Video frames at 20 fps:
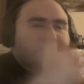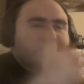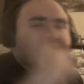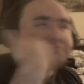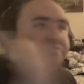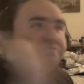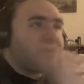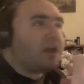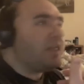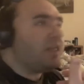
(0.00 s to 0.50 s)

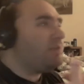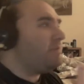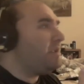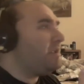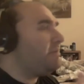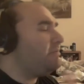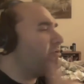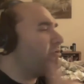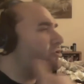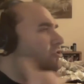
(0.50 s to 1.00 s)
That's
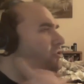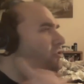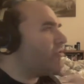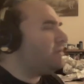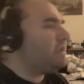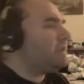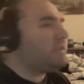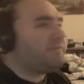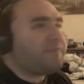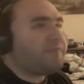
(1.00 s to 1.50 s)
probably when he
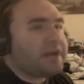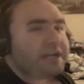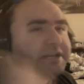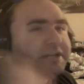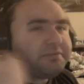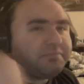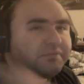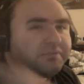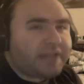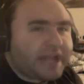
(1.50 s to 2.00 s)
was journeying to
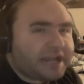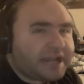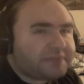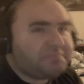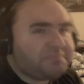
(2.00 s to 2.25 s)
finding